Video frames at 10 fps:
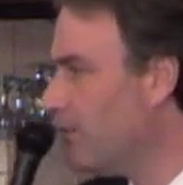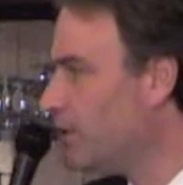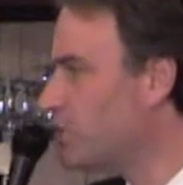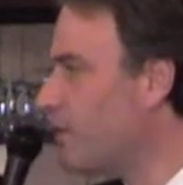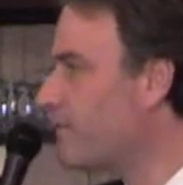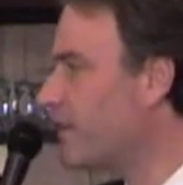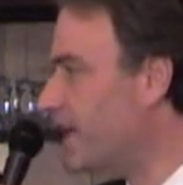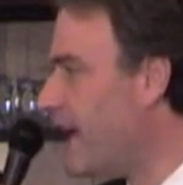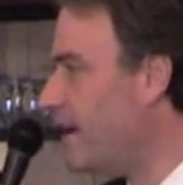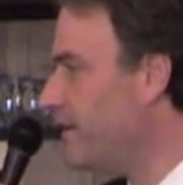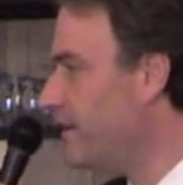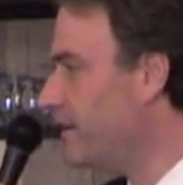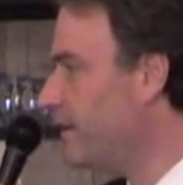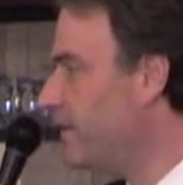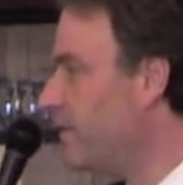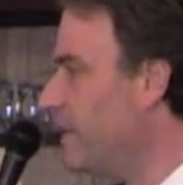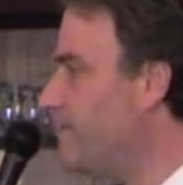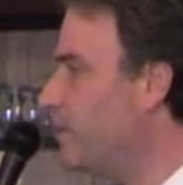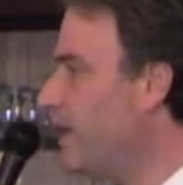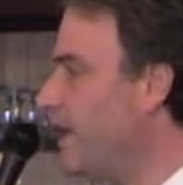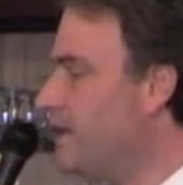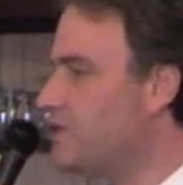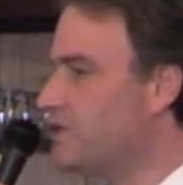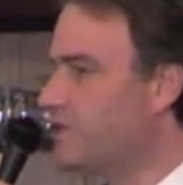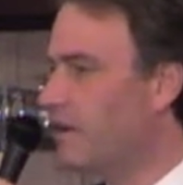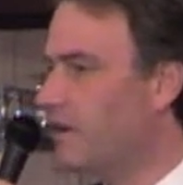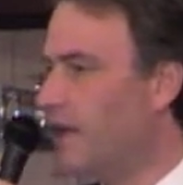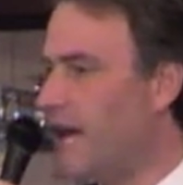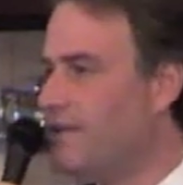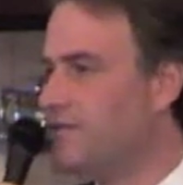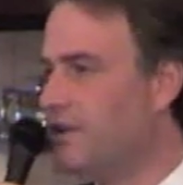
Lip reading: But don't forget, they pledged their lives,